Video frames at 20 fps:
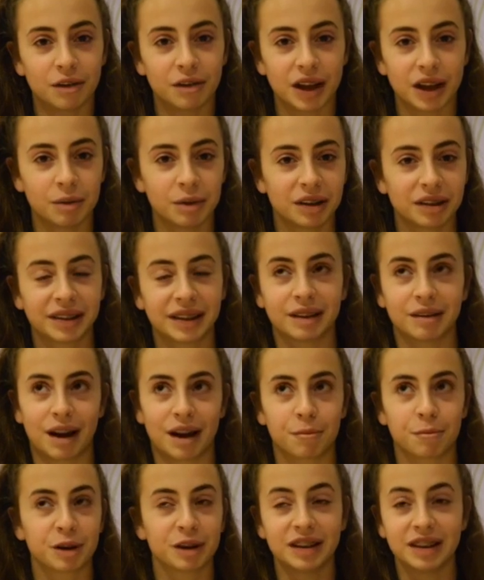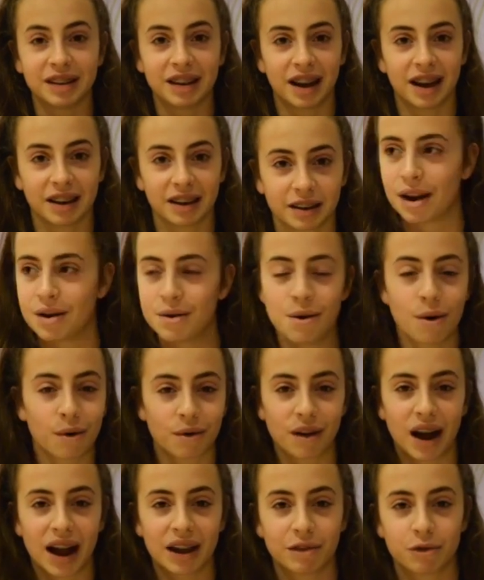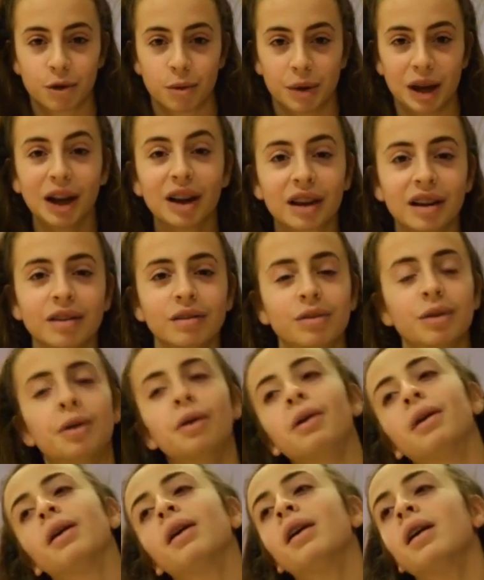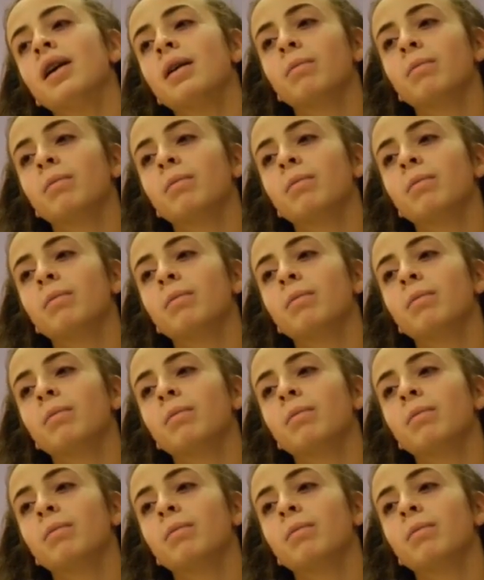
it, we just think, well, pretty done, not right for what we're looking for.